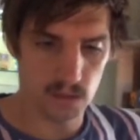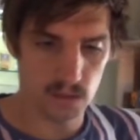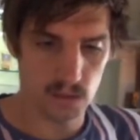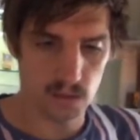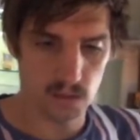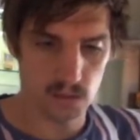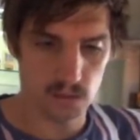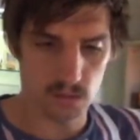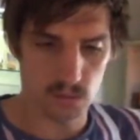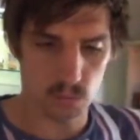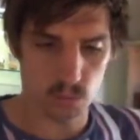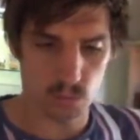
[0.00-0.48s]

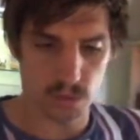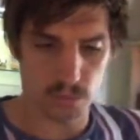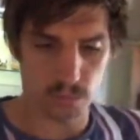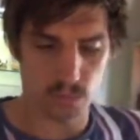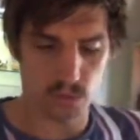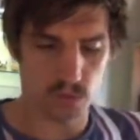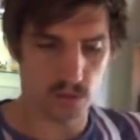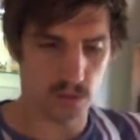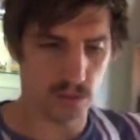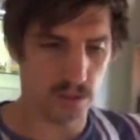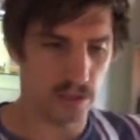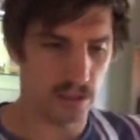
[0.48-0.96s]
Rebel
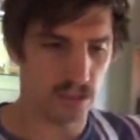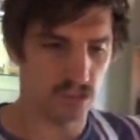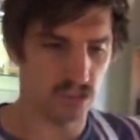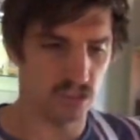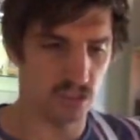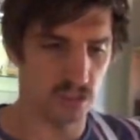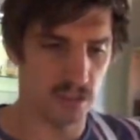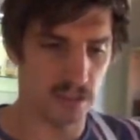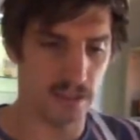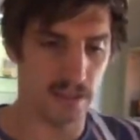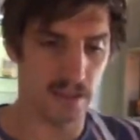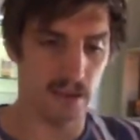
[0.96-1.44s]
Clash.
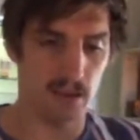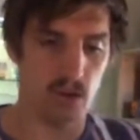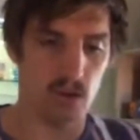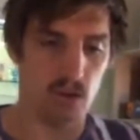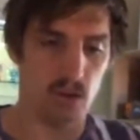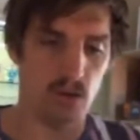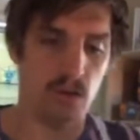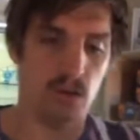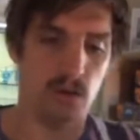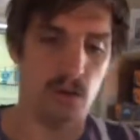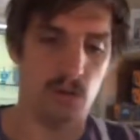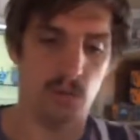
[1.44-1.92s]
Now
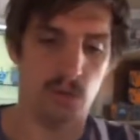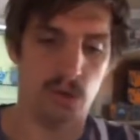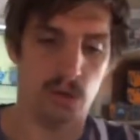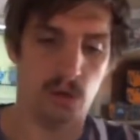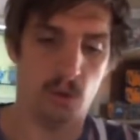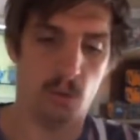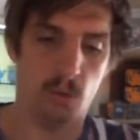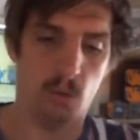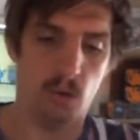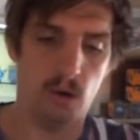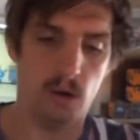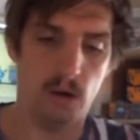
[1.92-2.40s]
I
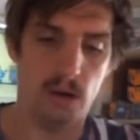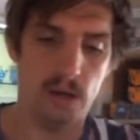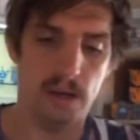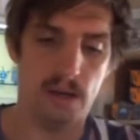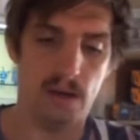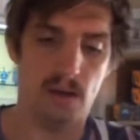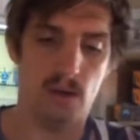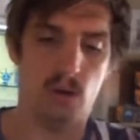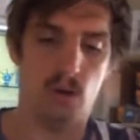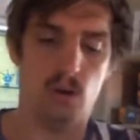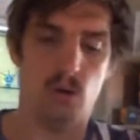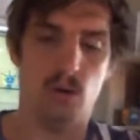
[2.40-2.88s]

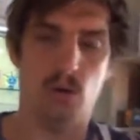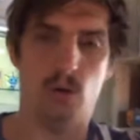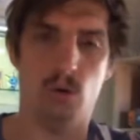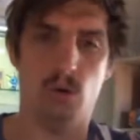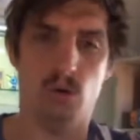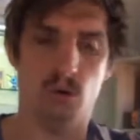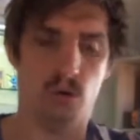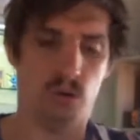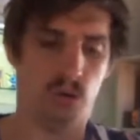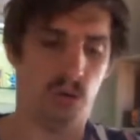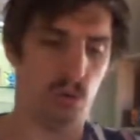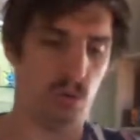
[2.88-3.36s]
require all
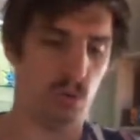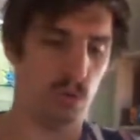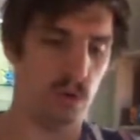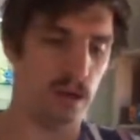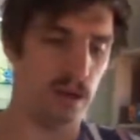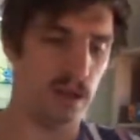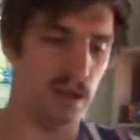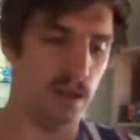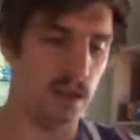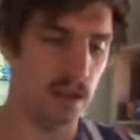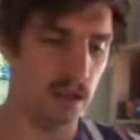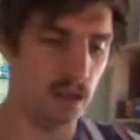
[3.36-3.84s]

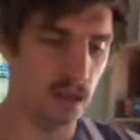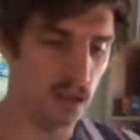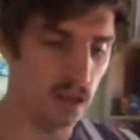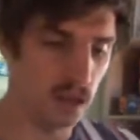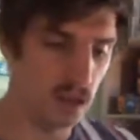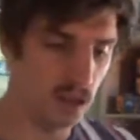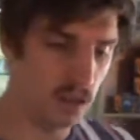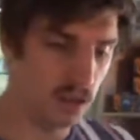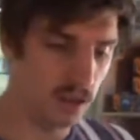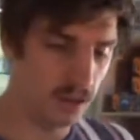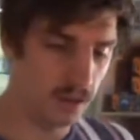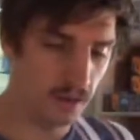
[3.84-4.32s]
3
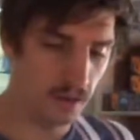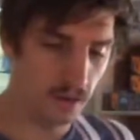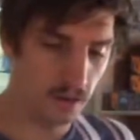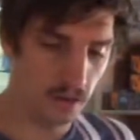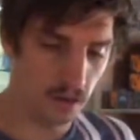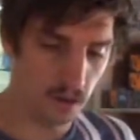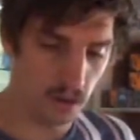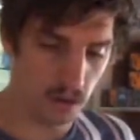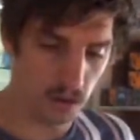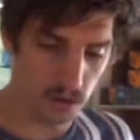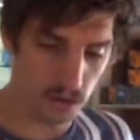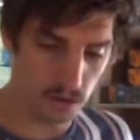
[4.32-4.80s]

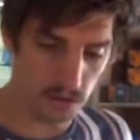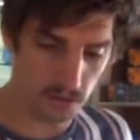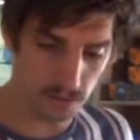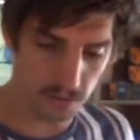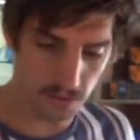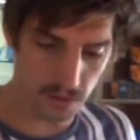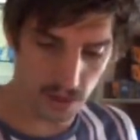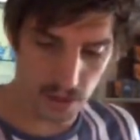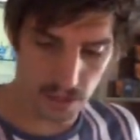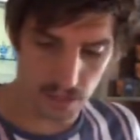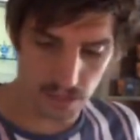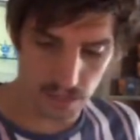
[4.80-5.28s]
of
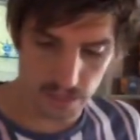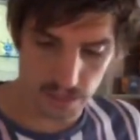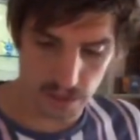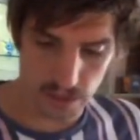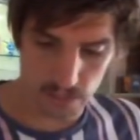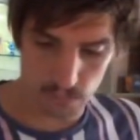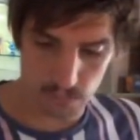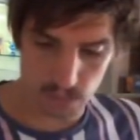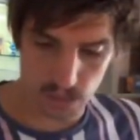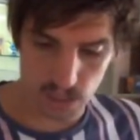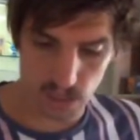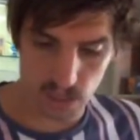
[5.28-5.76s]

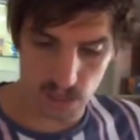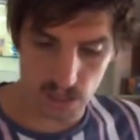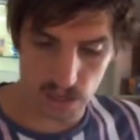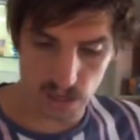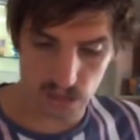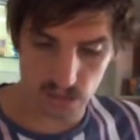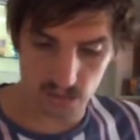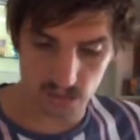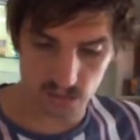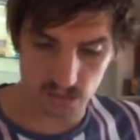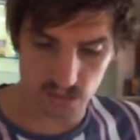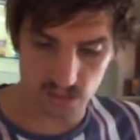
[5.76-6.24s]
them
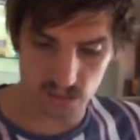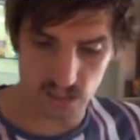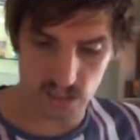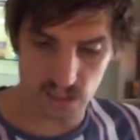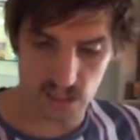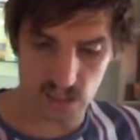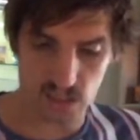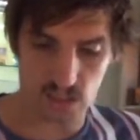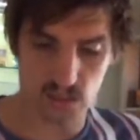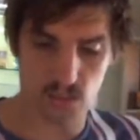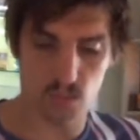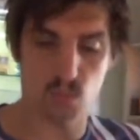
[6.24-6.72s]
cards
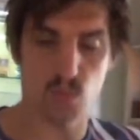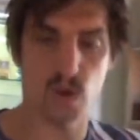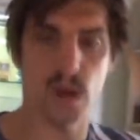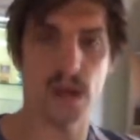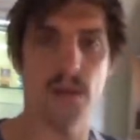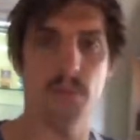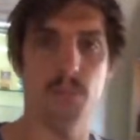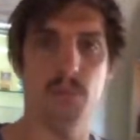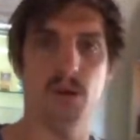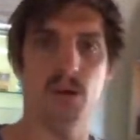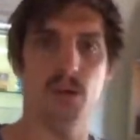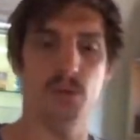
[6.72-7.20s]
in
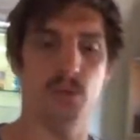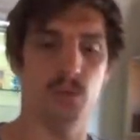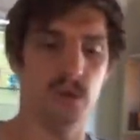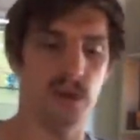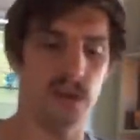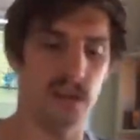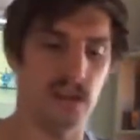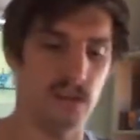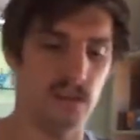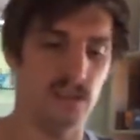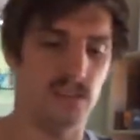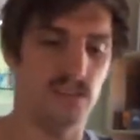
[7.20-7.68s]
Rainbow
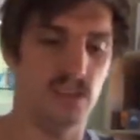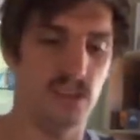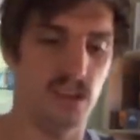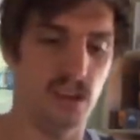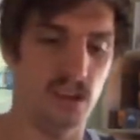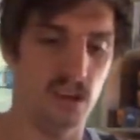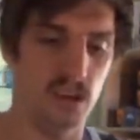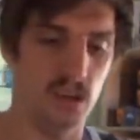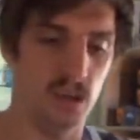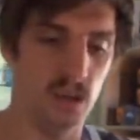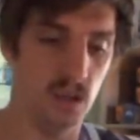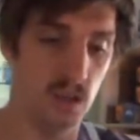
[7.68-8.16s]
Rare,
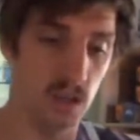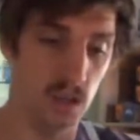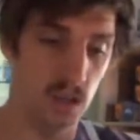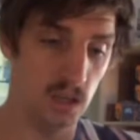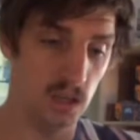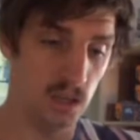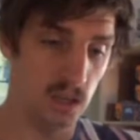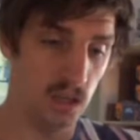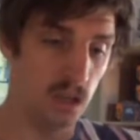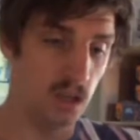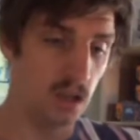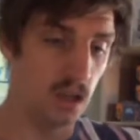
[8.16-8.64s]
so
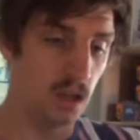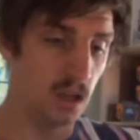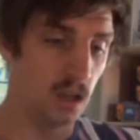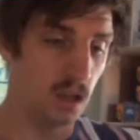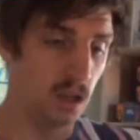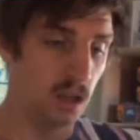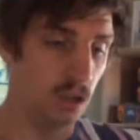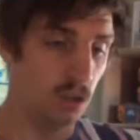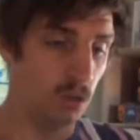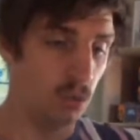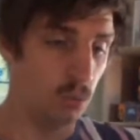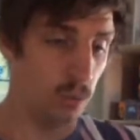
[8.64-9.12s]

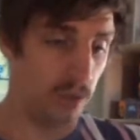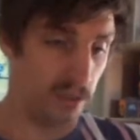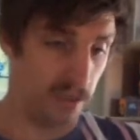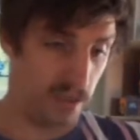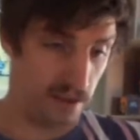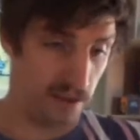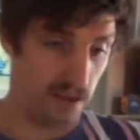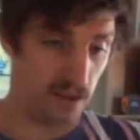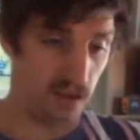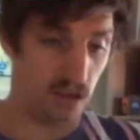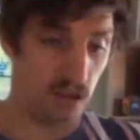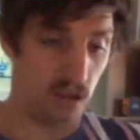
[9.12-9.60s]
we're
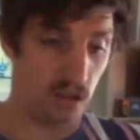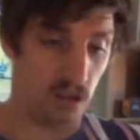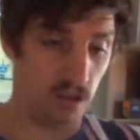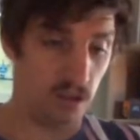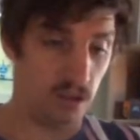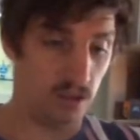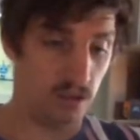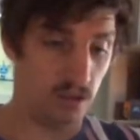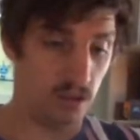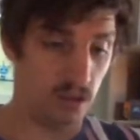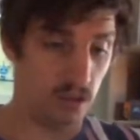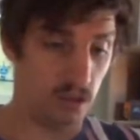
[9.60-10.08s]
getting close
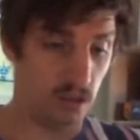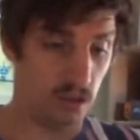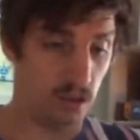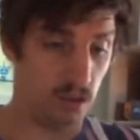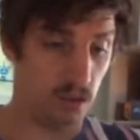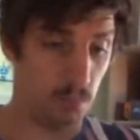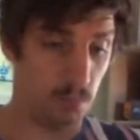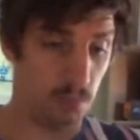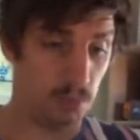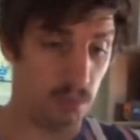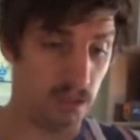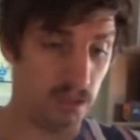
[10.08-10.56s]
to
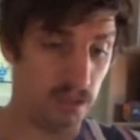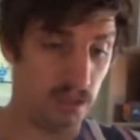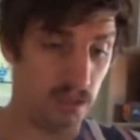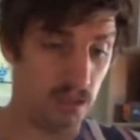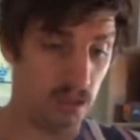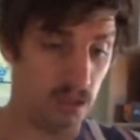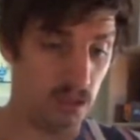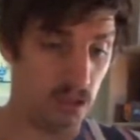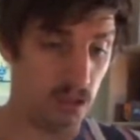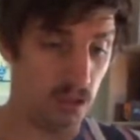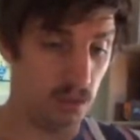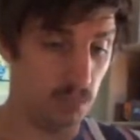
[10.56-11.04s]
completing
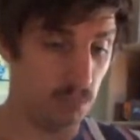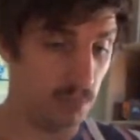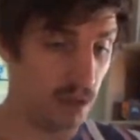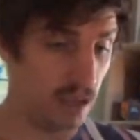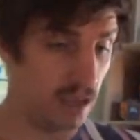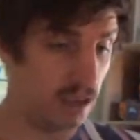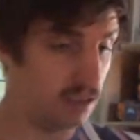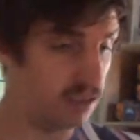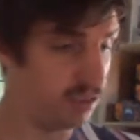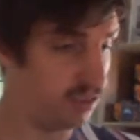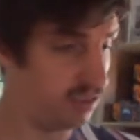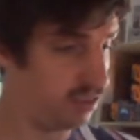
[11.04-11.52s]
a
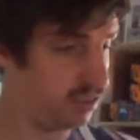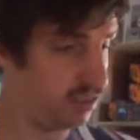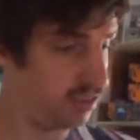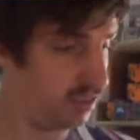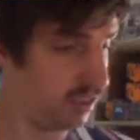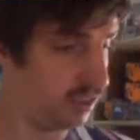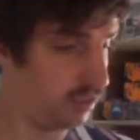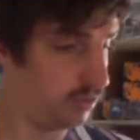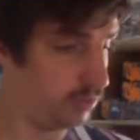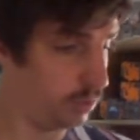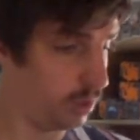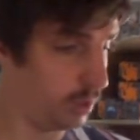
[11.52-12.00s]
master set
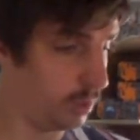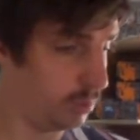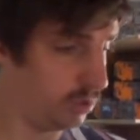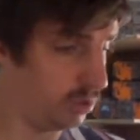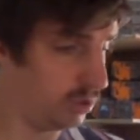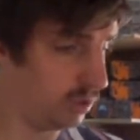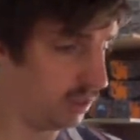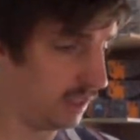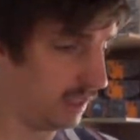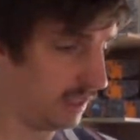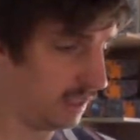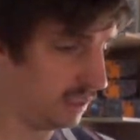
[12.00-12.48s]
of Rebel
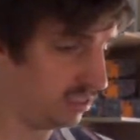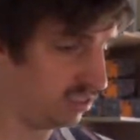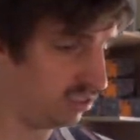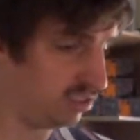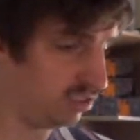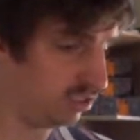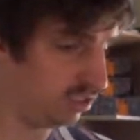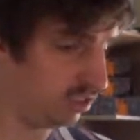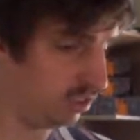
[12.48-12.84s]
Clash.